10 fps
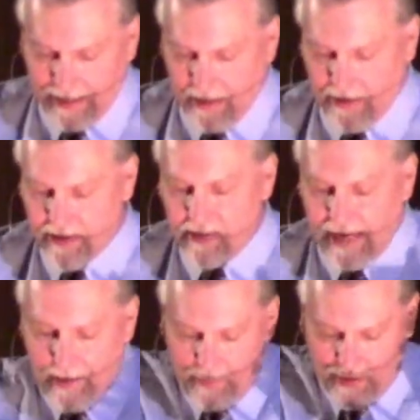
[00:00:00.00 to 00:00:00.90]
air
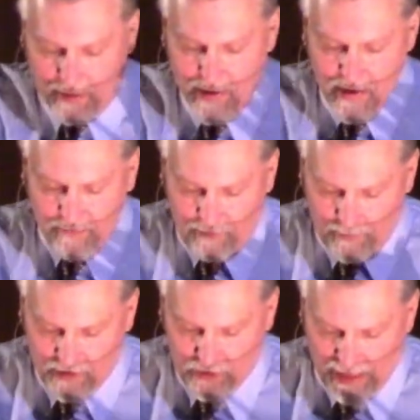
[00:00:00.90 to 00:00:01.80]
escaping
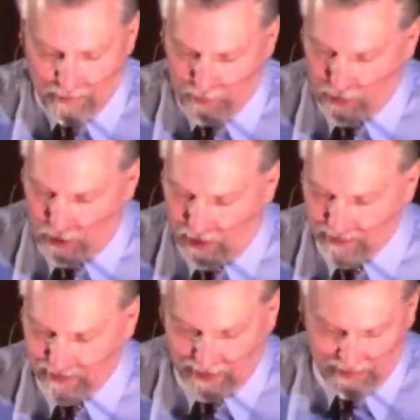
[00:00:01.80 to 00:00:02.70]
from the chamber,
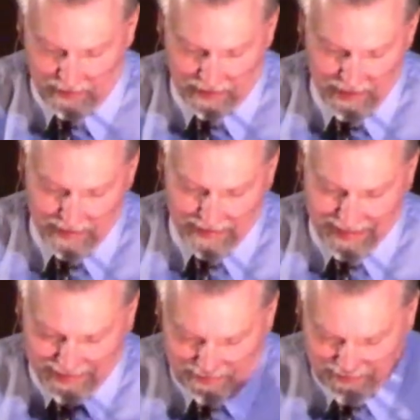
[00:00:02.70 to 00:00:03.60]
causing the
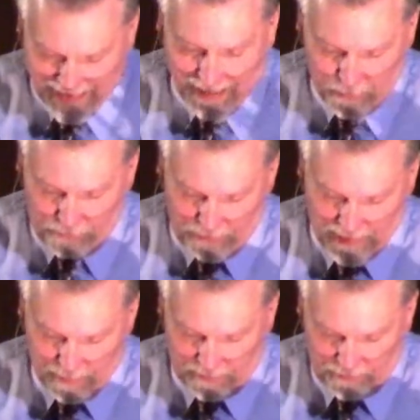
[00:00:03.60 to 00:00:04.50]
candle
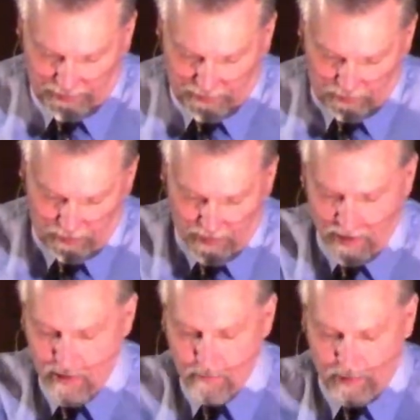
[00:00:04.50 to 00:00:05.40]
flame to flicker.
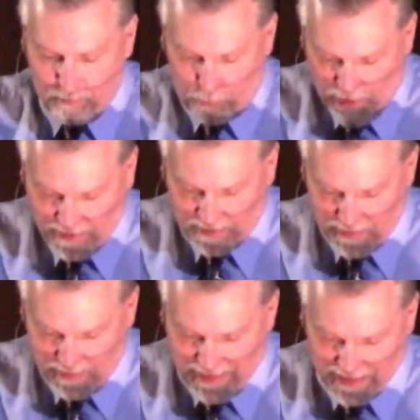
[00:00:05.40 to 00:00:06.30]
But
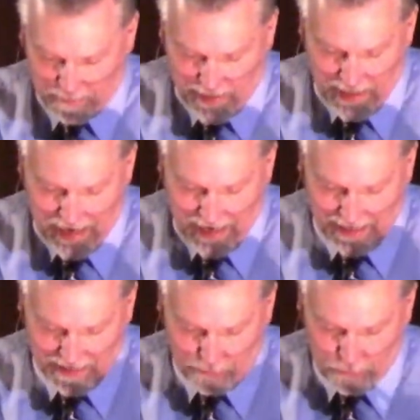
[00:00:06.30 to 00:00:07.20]
presently, as my
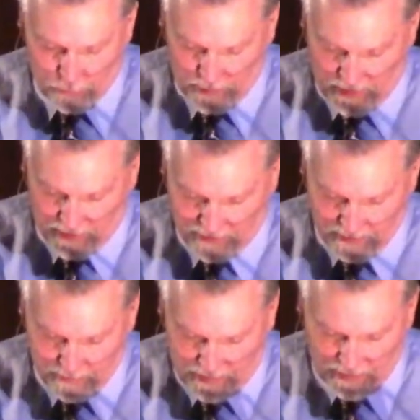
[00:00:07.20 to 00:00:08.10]
eyes grew
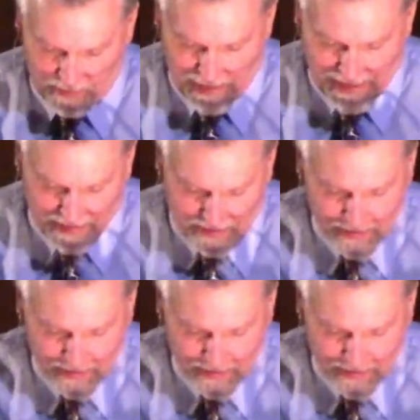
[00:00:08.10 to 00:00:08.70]
accustomed to the light,